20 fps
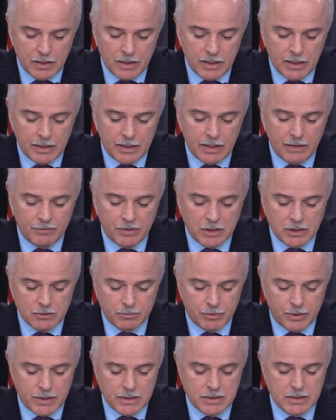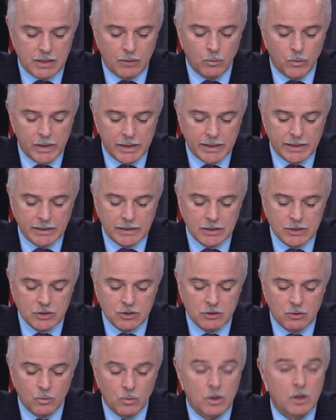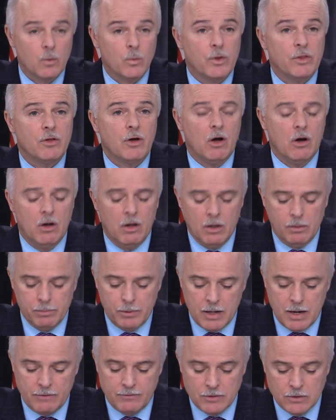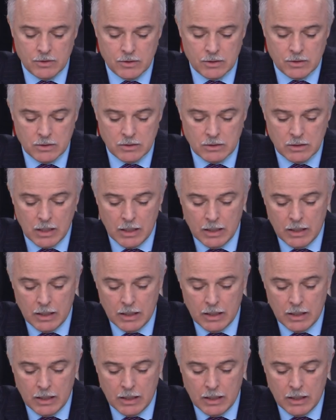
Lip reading: and have expressed a willingness to work with all provinces